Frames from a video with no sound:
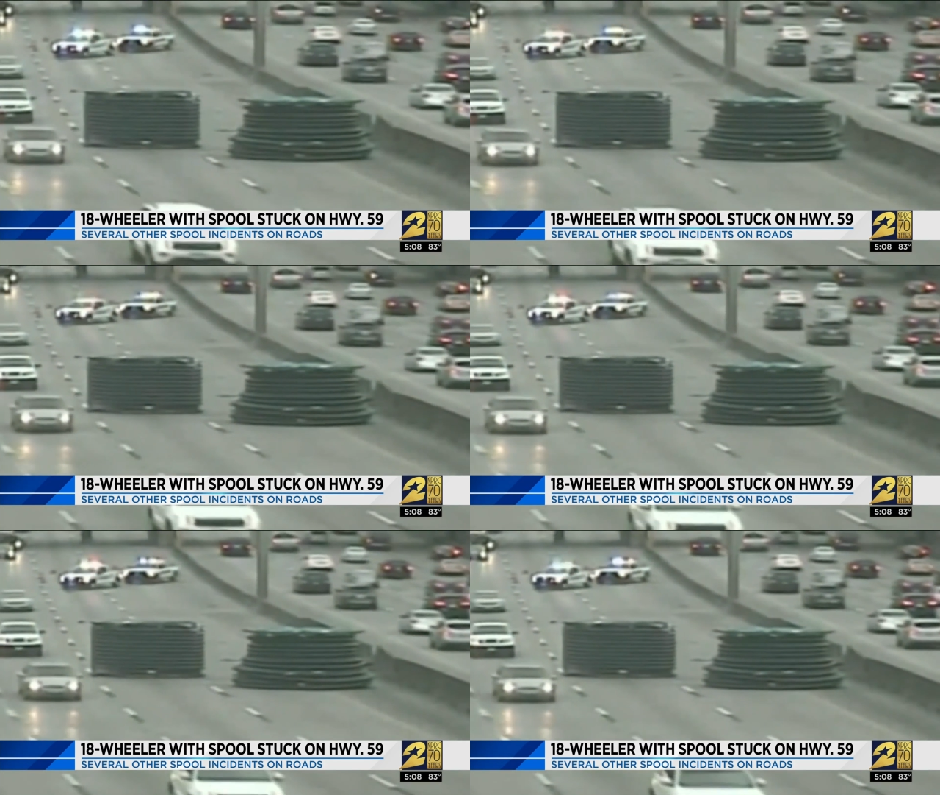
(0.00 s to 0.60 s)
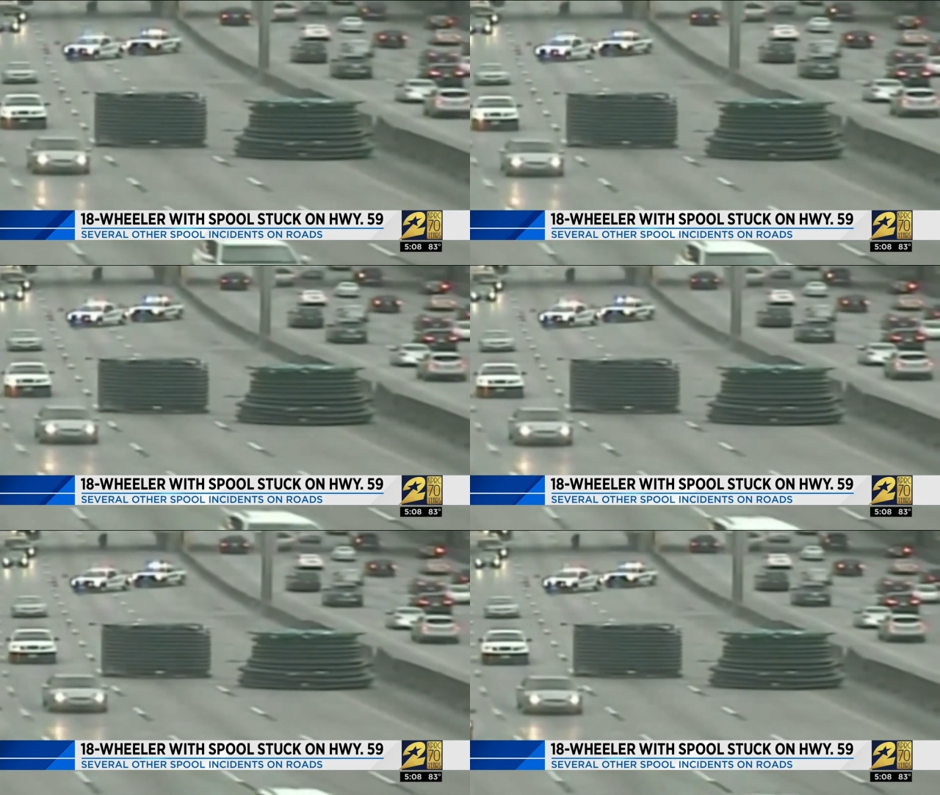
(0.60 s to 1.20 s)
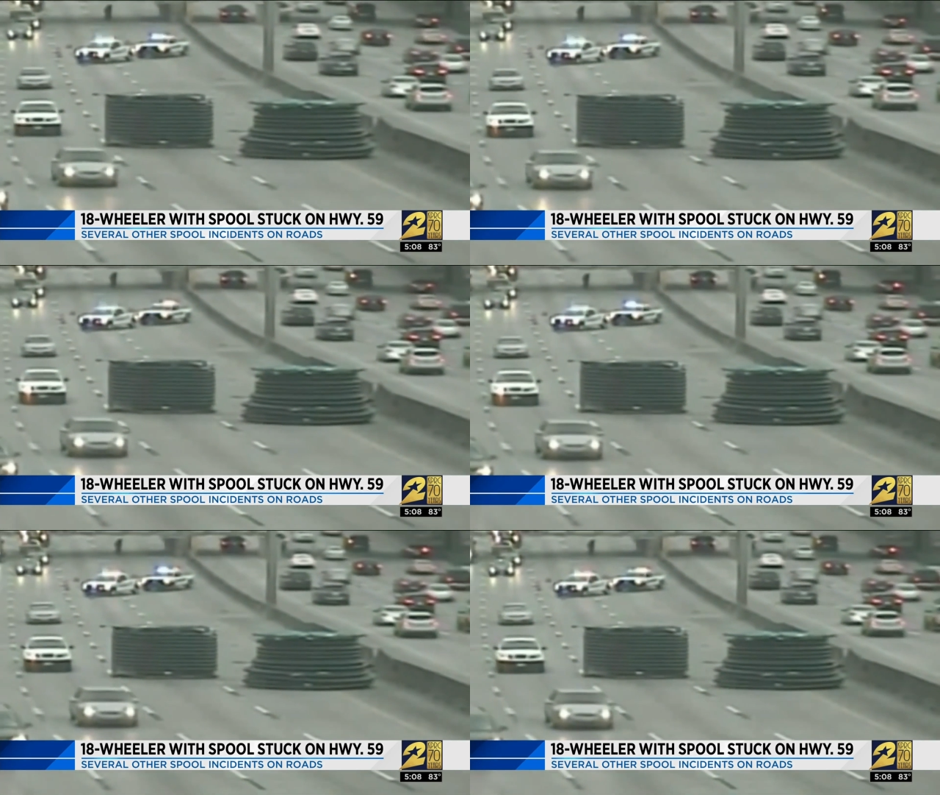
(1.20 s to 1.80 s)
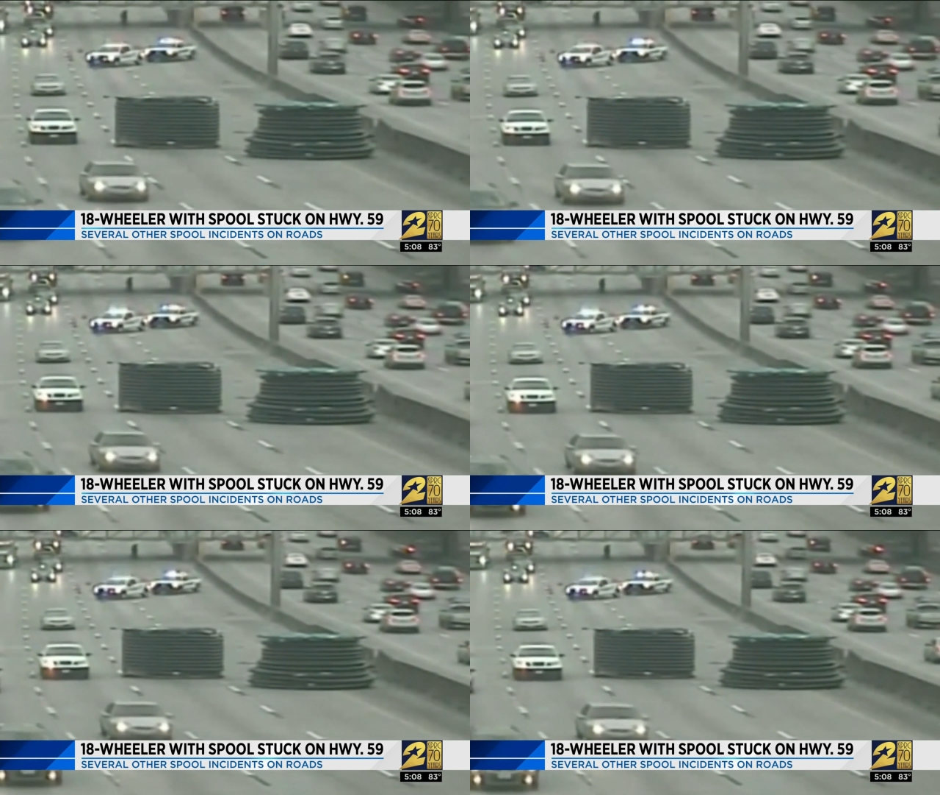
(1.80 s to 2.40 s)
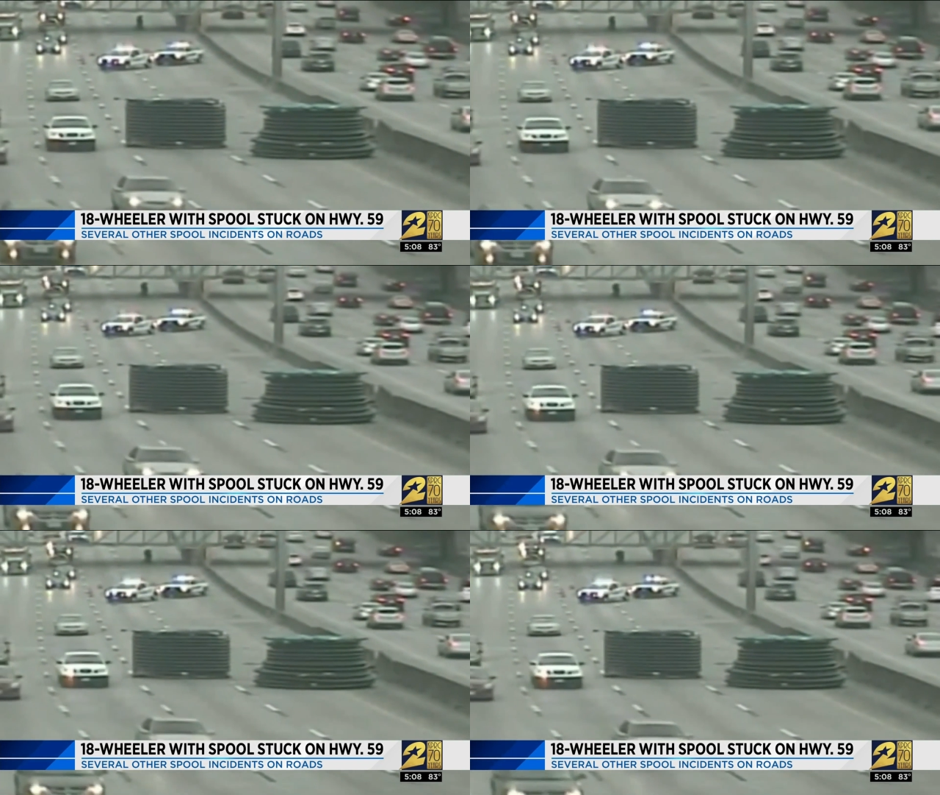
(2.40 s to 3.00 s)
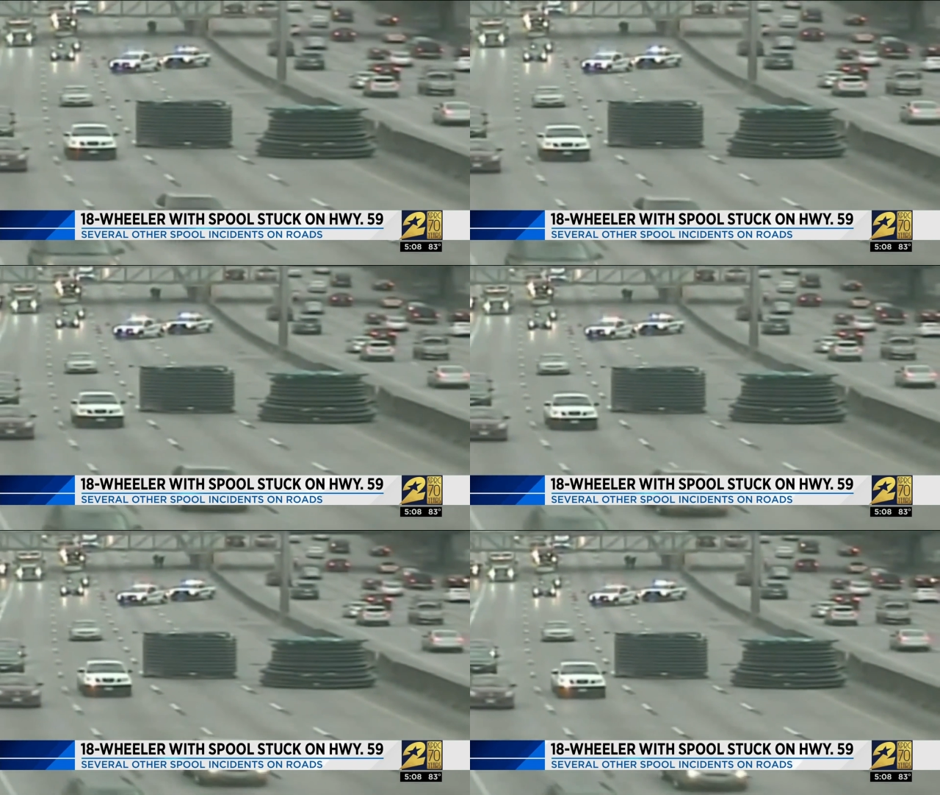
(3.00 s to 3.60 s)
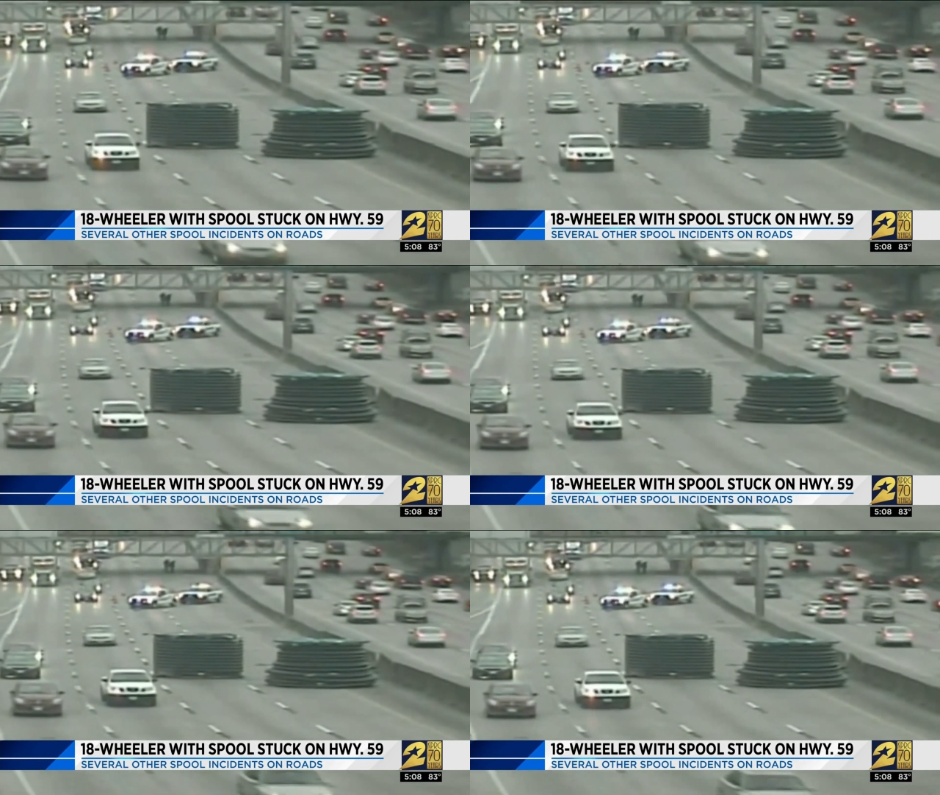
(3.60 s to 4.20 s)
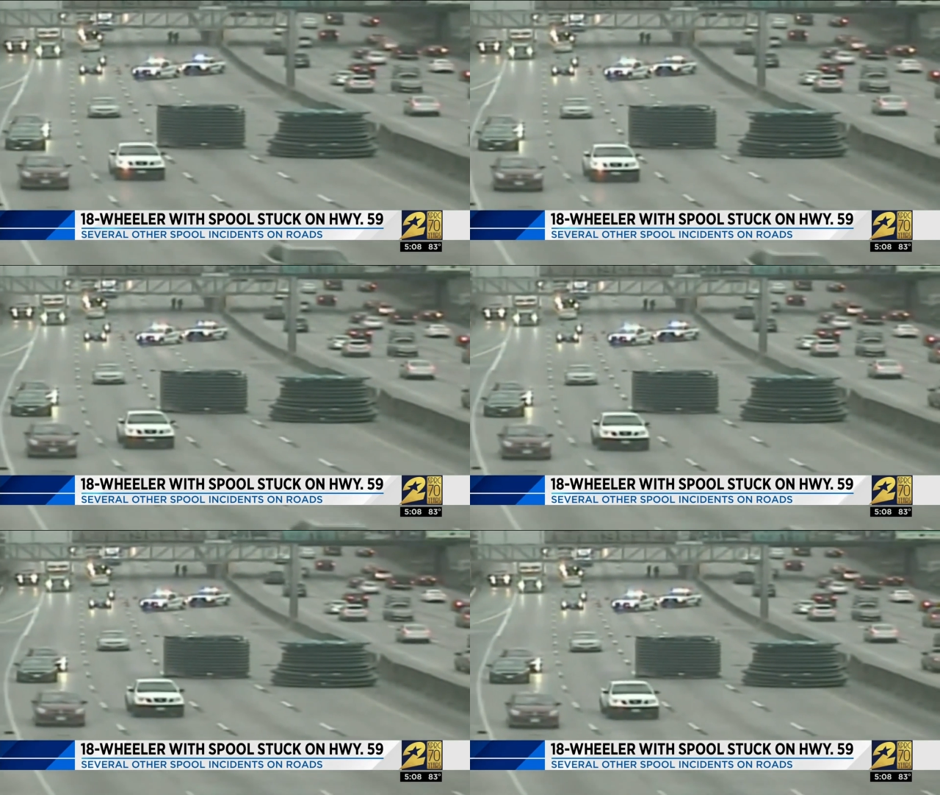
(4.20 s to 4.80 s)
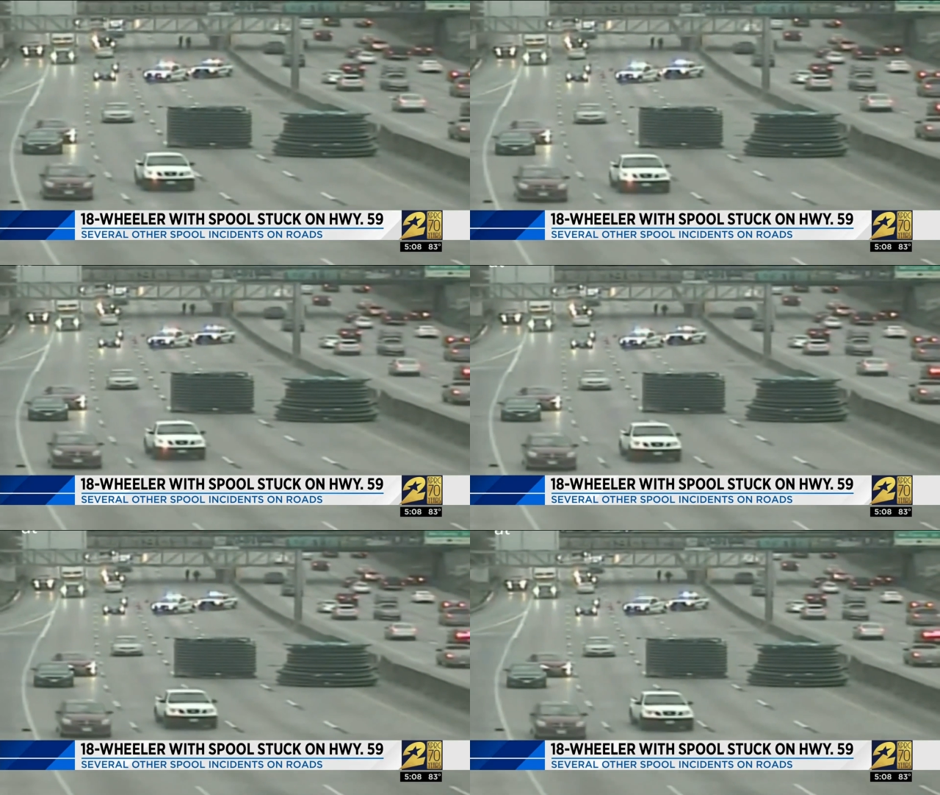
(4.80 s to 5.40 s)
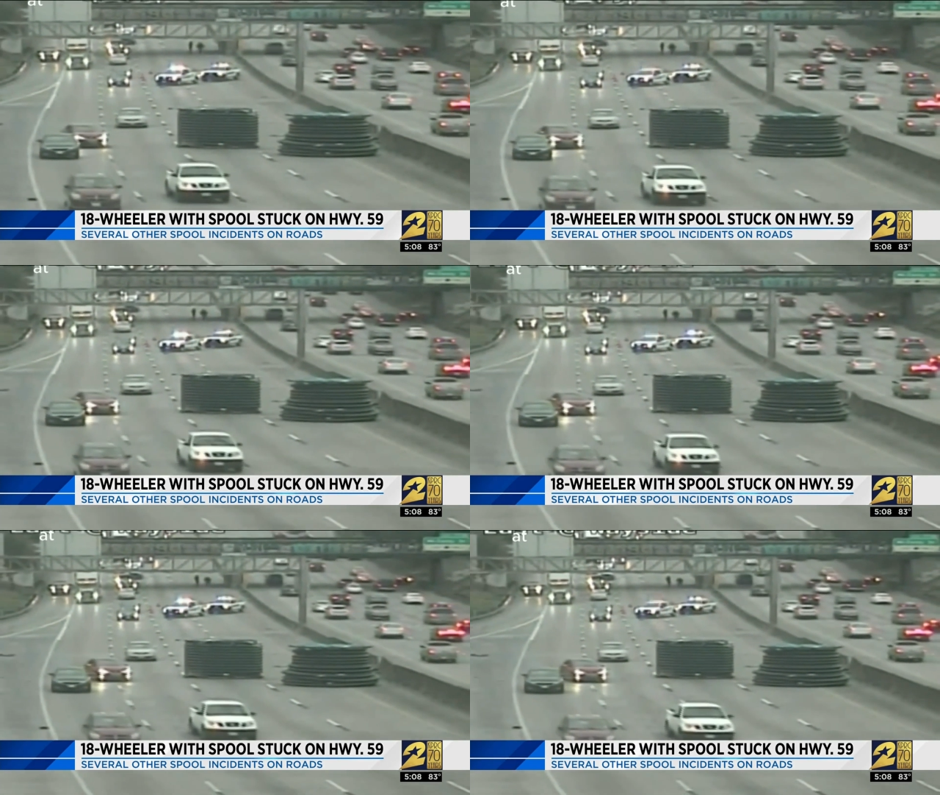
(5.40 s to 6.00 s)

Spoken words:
[unreadable: no face in view]